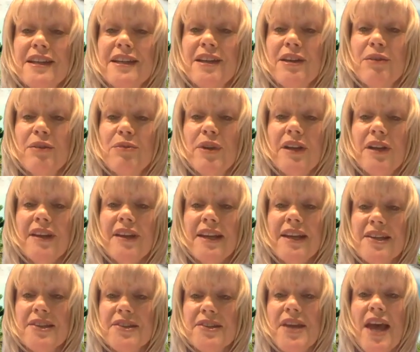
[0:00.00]
really
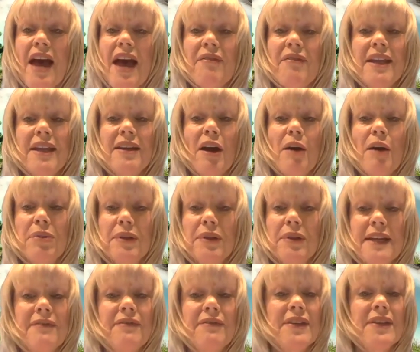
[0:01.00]
is having a
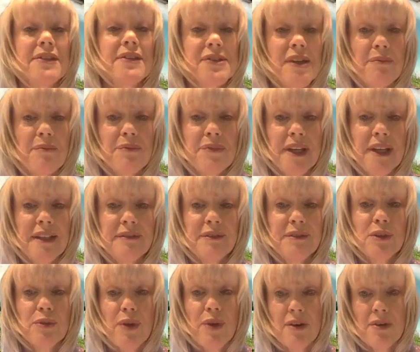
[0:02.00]
belief in
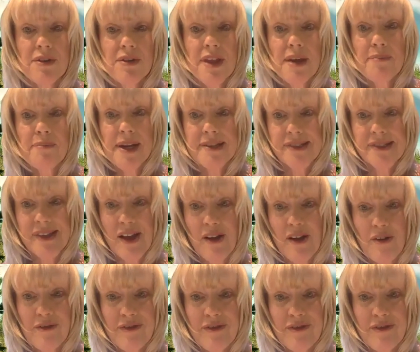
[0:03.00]
something greater than myself.